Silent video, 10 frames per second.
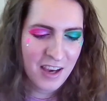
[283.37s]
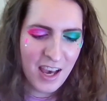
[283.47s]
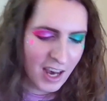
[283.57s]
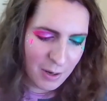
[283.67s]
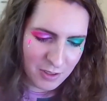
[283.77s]

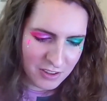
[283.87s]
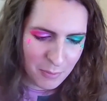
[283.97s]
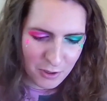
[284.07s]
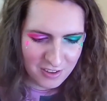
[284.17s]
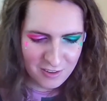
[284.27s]
The
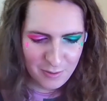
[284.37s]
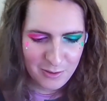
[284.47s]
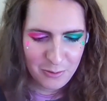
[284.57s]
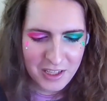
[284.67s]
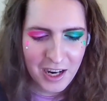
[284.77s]
most suspense
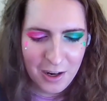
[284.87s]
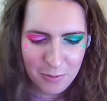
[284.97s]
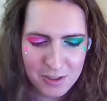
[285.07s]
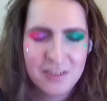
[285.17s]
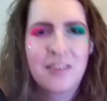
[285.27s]
we got
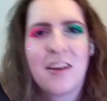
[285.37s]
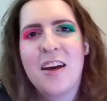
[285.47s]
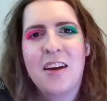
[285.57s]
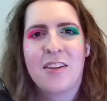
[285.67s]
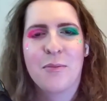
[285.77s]
was
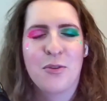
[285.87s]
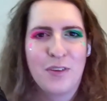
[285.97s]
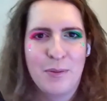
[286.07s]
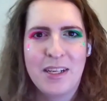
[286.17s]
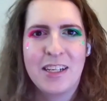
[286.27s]
the
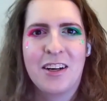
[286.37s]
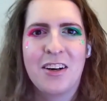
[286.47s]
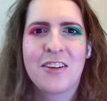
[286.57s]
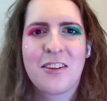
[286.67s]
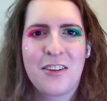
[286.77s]
movie being
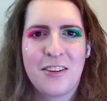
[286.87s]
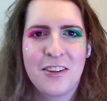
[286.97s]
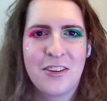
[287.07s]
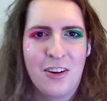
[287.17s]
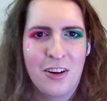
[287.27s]

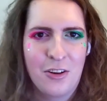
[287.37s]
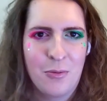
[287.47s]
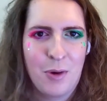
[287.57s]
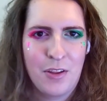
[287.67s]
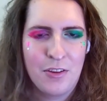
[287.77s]
unclear on
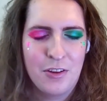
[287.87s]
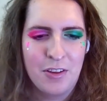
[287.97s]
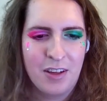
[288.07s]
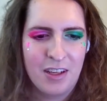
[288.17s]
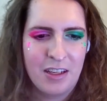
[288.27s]
whether